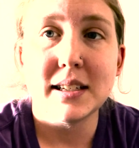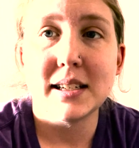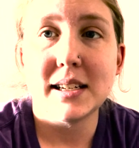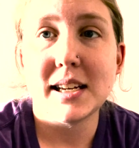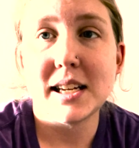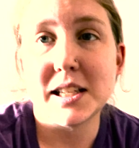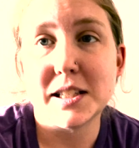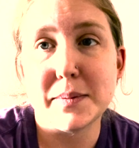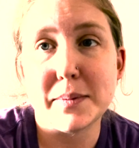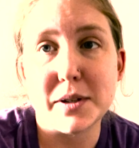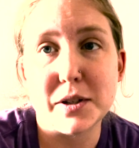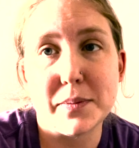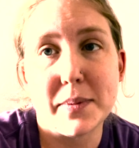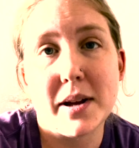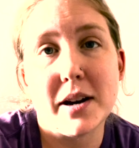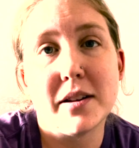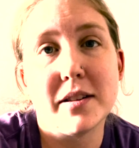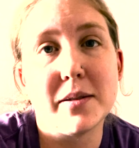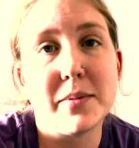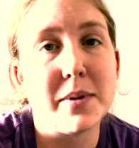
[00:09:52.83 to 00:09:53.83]
It's much
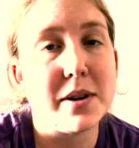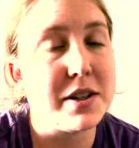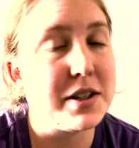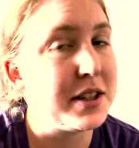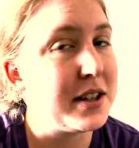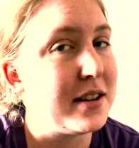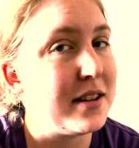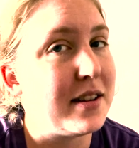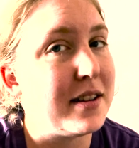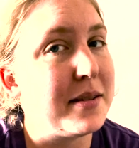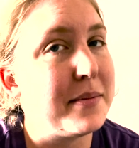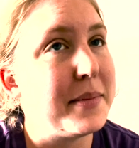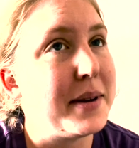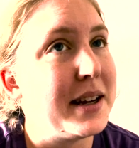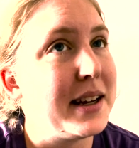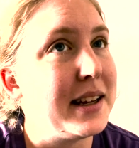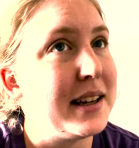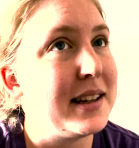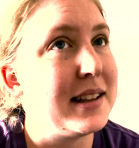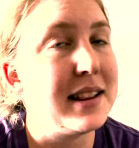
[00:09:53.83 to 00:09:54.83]
better than watching it on
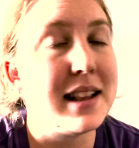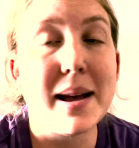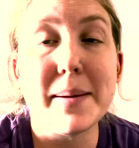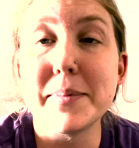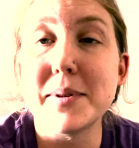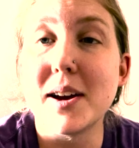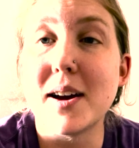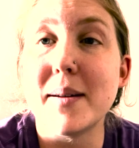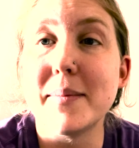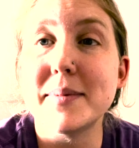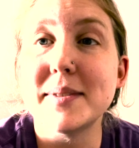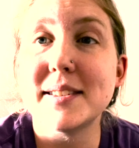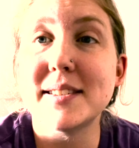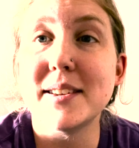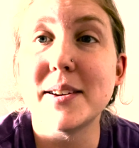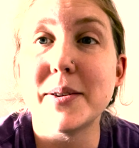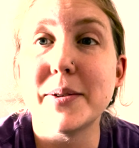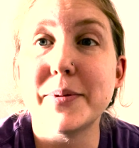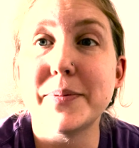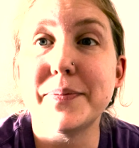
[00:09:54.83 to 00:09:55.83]
my laptop.
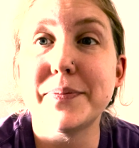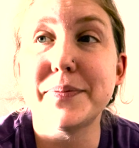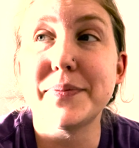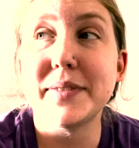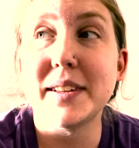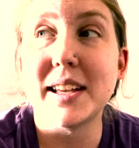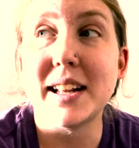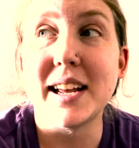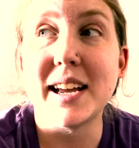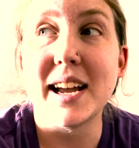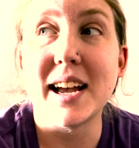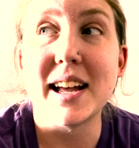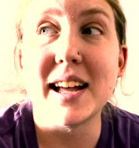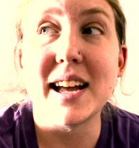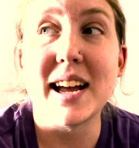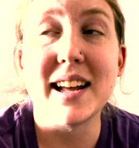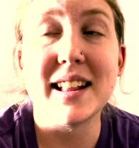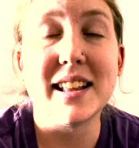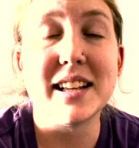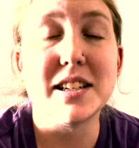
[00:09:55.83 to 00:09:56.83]
So, and
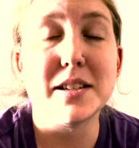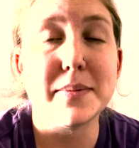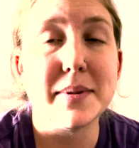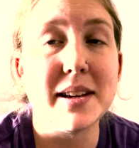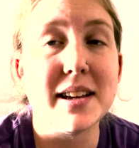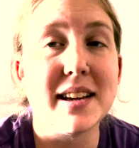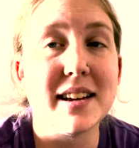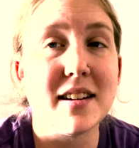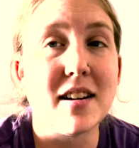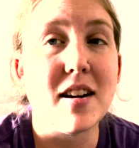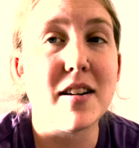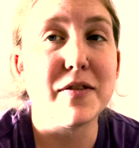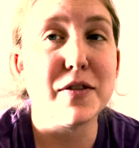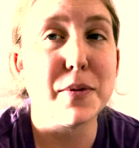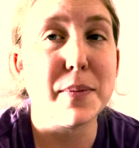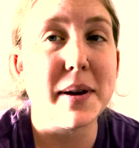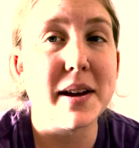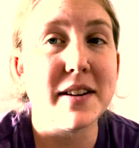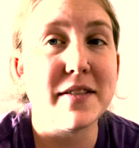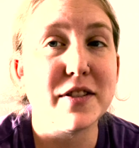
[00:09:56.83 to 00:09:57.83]
I, I like to be off the
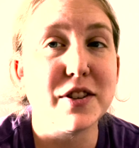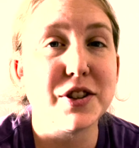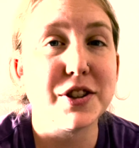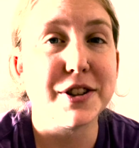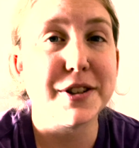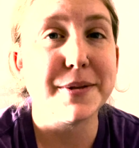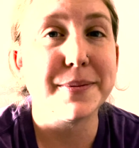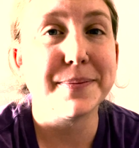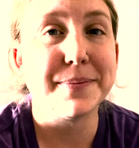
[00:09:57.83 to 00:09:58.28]
bed for sure.